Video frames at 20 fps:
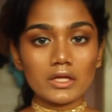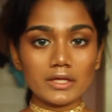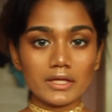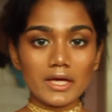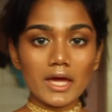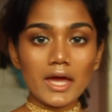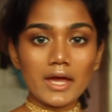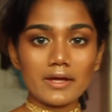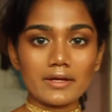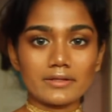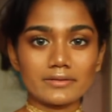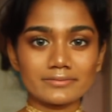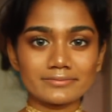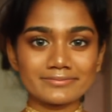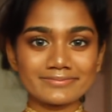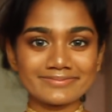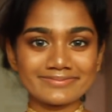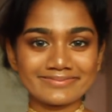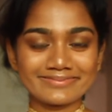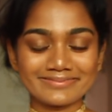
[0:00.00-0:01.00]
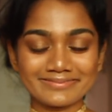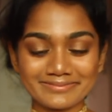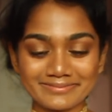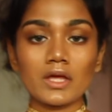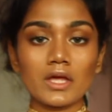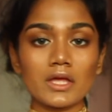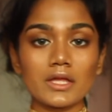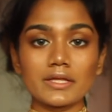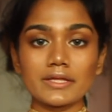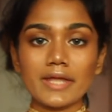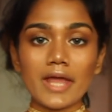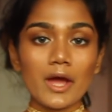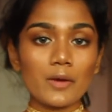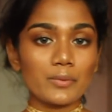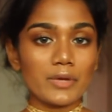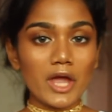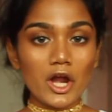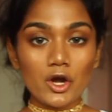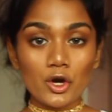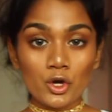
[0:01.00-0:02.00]
Okay. Now
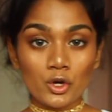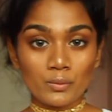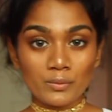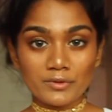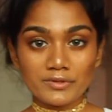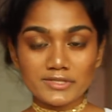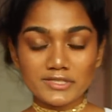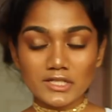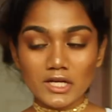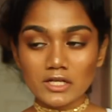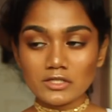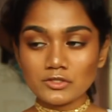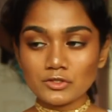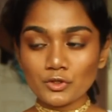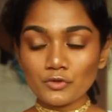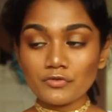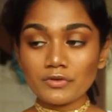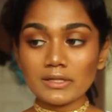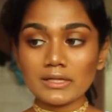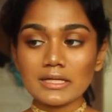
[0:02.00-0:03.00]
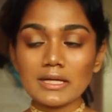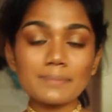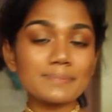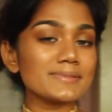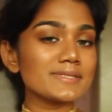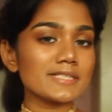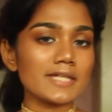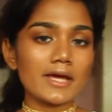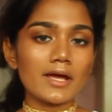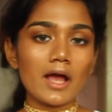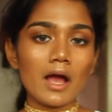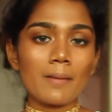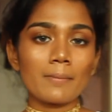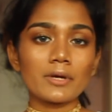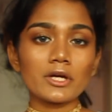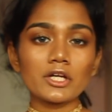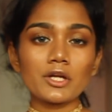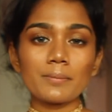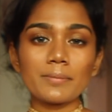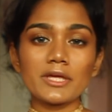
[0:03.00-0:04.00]
we are almost done. So for lipstick, I'm
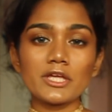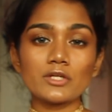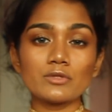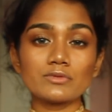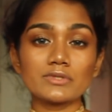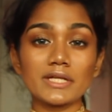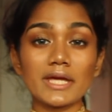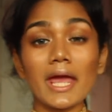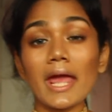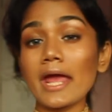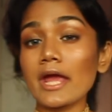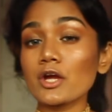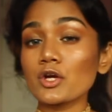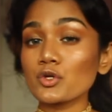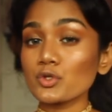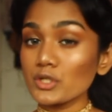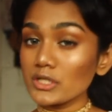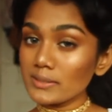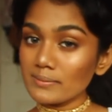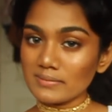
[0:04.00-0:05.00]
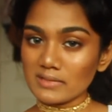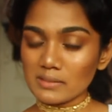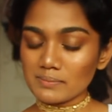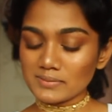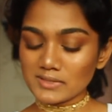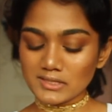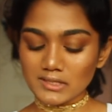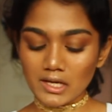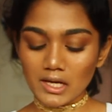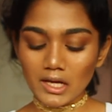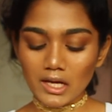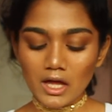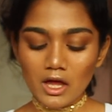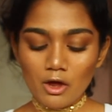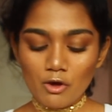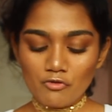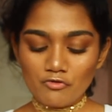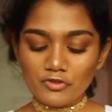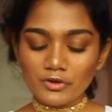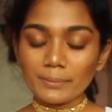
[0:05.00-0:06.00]
going to be using a cream lipstick
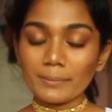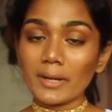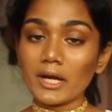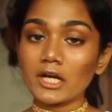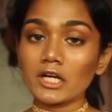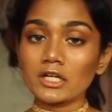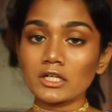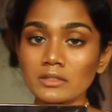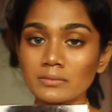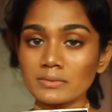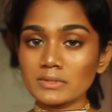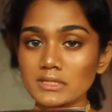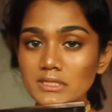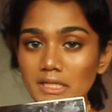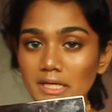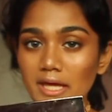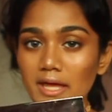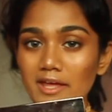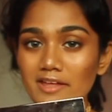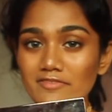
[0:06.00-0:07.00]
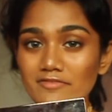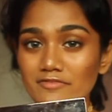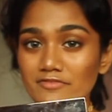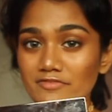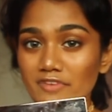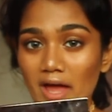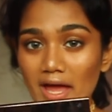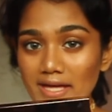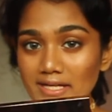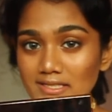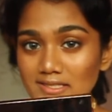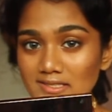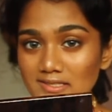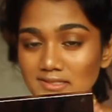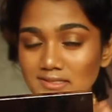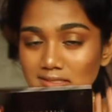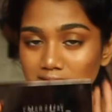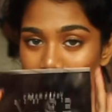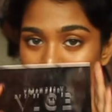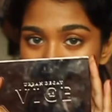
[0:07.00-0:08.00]
from my Urban Decay
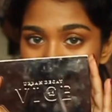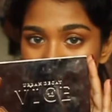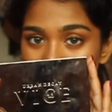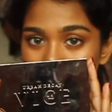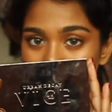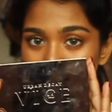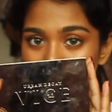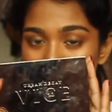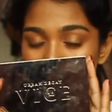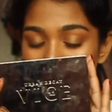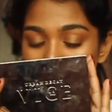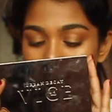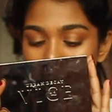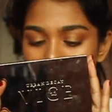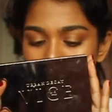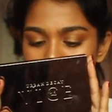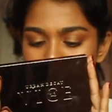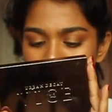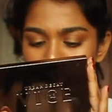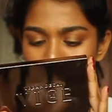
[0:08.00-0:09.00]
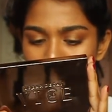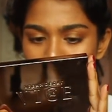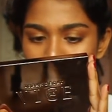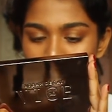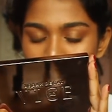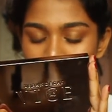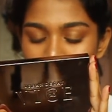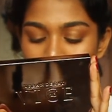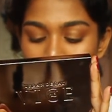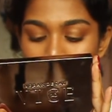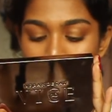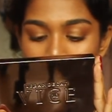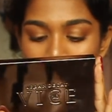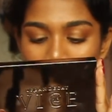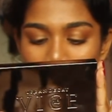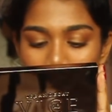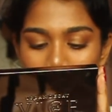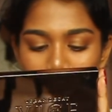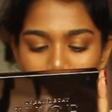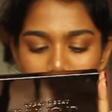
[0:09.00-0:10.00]
Vice lipstick palette. This one is in
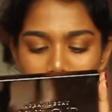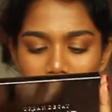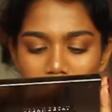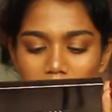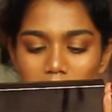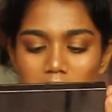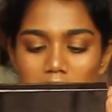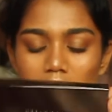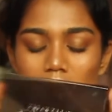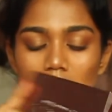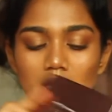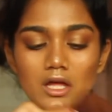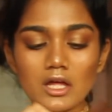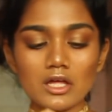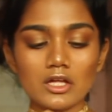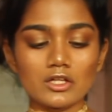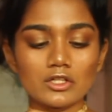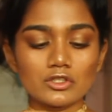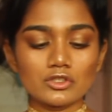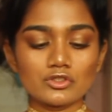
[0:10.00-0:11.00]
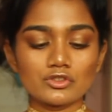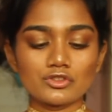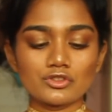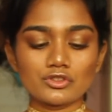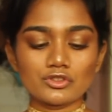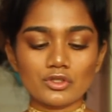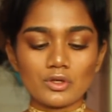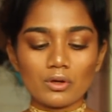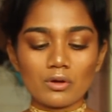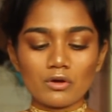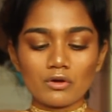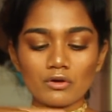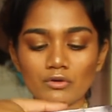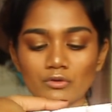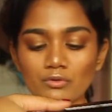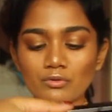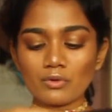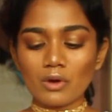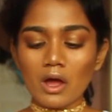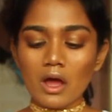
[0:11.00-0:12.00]
Blackmail.
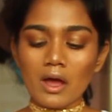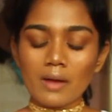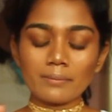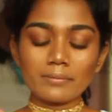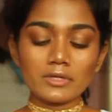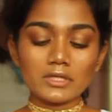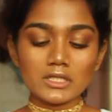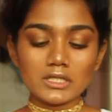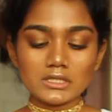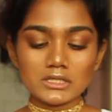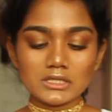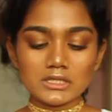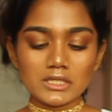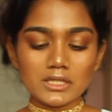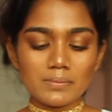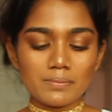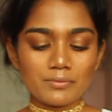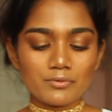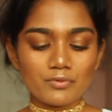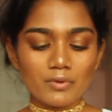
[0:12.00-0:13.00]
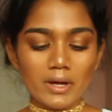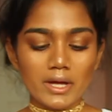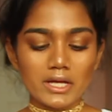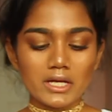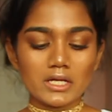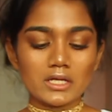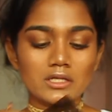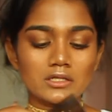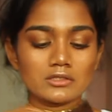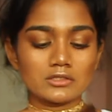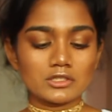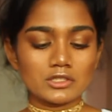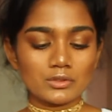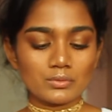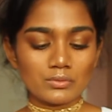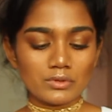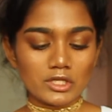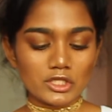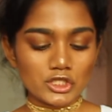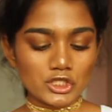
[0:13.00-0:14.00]
So I'm going to dip right
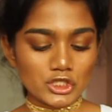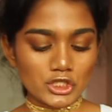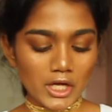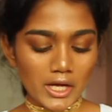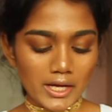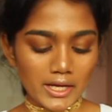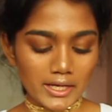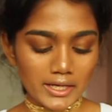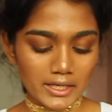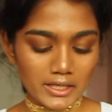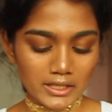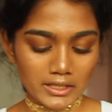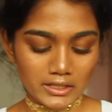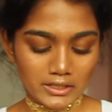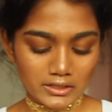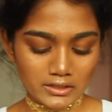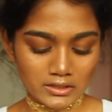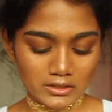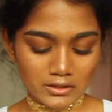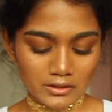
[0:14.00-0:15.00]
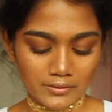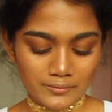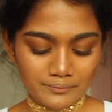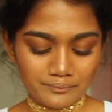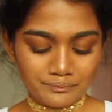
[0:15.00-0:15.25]
into the shade